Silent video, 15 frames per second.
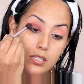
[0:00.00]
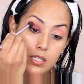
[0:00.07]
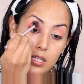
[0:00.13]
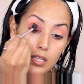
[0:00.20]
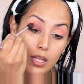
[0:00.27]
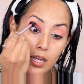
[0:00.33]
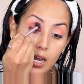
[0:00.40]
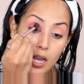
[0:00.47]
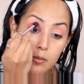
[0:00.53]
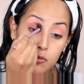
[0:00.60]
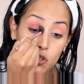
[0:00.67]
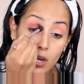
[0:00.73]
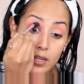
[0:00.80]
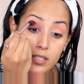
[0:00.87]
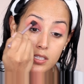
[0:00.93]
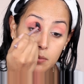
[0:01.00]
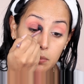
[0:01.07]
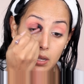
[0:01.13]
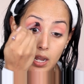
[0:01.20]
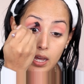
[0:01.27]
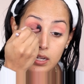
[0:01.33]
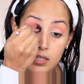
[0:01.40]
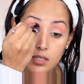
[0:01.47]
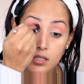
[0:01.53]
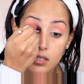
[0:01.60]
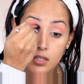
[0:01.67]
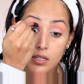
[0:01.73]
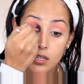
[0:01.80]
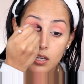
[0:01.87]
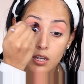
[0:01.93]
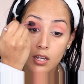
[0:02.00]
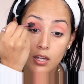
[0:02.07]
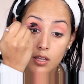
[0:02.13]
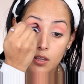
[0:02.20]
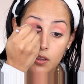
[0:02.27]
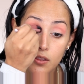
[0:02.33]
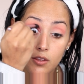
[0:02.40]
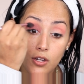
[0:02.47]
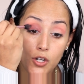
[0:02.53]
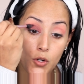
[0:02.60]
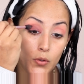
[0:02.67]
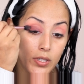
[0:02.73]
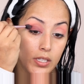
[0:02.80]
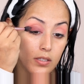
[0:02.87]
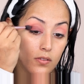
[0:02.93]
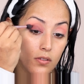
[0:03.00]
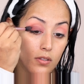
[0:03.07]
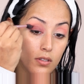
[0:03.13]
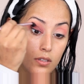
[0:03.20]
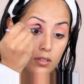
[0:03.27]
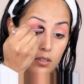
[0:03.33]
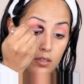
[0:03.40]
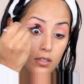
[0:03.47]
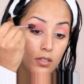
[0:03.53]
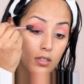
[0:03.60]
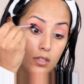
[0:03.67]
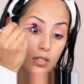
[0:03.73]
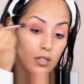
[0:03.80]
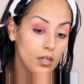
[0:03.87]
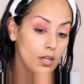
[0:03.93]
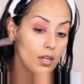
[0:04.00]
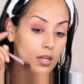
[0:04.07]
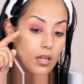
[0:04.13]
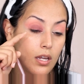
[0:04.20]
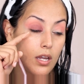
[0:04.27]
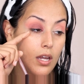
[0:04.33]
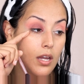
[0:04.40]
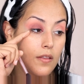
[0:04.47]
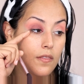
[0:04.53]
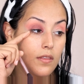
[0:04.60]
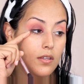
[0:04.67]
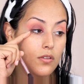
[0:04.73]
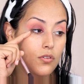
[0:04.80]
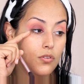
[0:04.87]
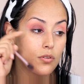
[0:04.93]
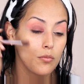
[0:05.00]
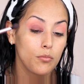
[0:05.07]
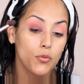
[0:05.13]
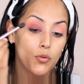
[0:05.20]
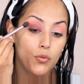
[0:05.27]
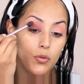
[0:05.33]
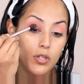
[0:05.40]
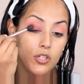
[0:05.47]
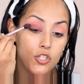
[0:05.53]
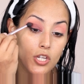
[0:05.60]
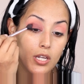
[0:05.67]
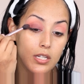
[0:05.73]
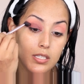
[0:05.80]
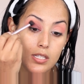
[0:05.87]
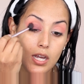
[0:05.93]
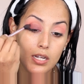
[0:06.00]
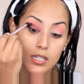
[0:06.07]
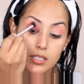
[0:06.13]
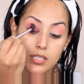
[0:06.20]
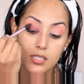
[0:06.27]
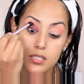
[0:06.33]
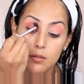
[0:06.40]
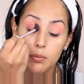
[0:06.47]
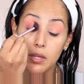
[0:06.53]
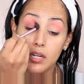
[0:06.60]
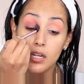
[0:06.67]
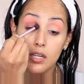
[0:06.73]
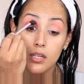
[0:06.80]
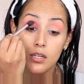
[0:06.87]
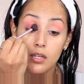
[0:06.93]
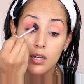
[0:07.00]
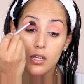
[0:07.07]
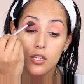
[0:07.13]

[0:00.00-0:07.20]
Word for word: See, like I'm trying to blend the crease and this maroony shade is kind of dissipating.